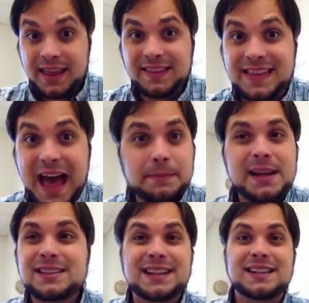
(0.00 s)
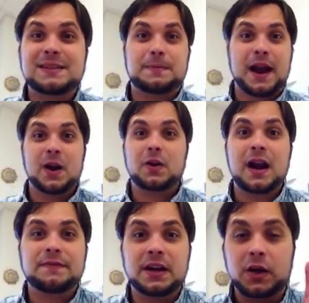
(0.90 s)
That means that it's a
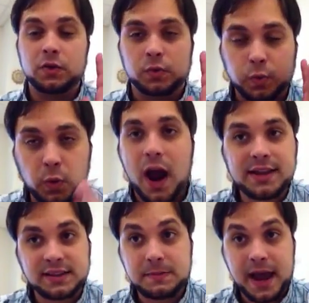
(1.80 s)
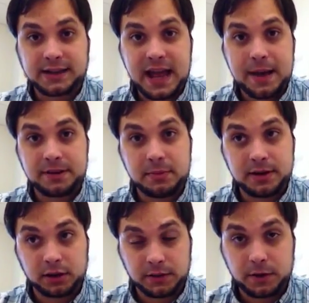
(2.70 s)
paragraph that goes right smack dab in the
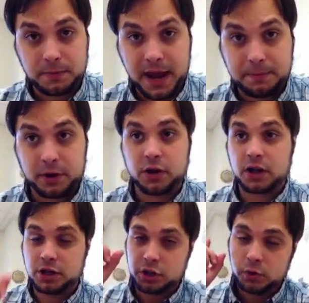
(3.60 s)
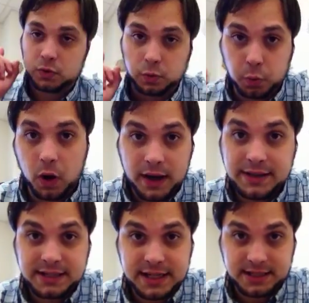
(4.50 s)
middle of your paper. You're going to choose
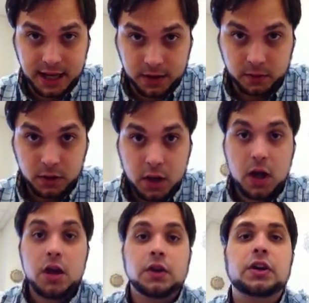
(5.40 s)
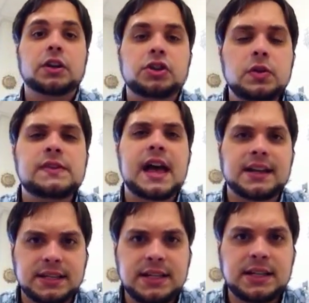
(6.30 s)
one detail. You're going to choose
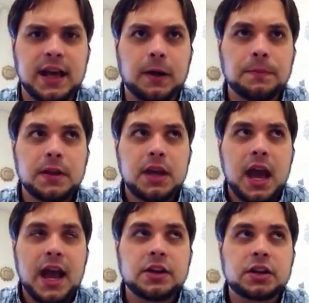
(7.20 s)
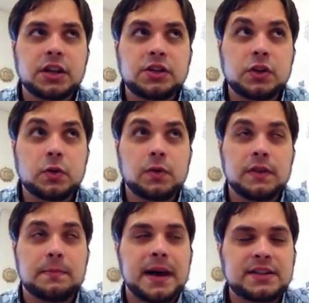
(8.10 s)
that detail, and you're going to do
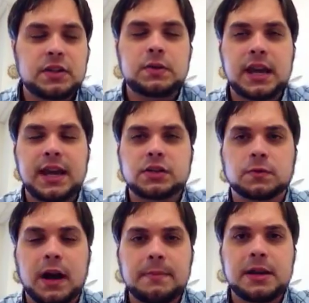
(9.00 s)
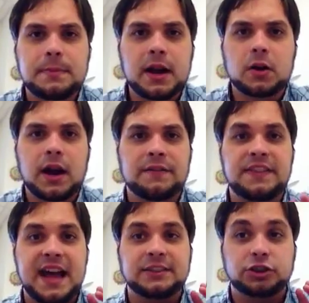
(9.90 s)
the best you can to write me a paragraph
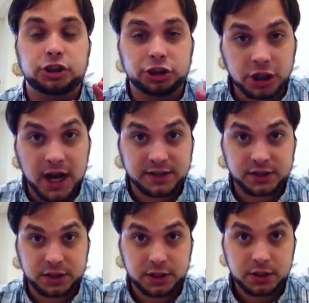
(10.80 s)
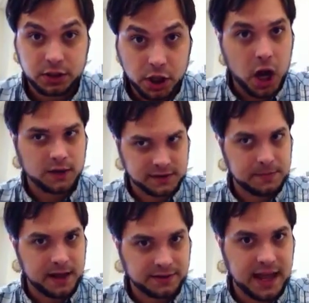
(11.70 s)
that just talks
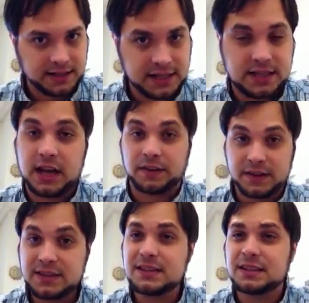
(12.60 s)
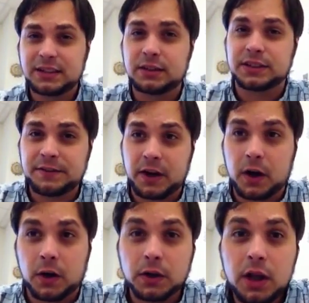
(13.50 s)
about that detail. This is a little
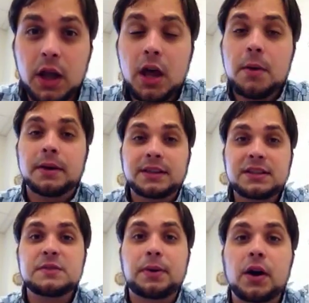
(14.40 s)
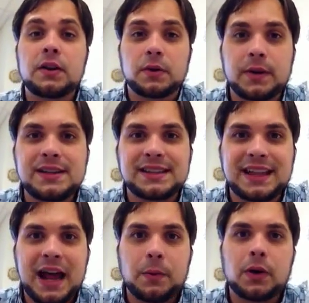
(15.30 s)
difficult, but this is part of the reason
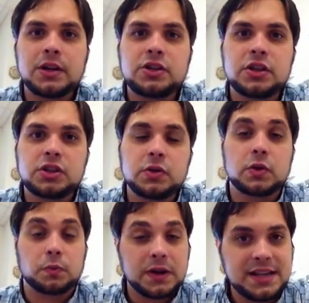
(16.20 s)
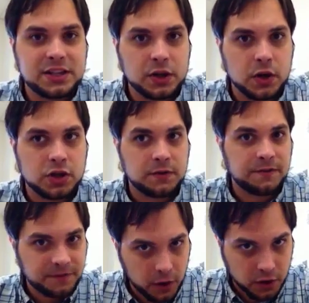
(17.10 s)
that I wanted you to do the research
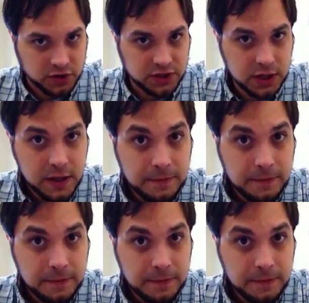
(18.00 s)
first.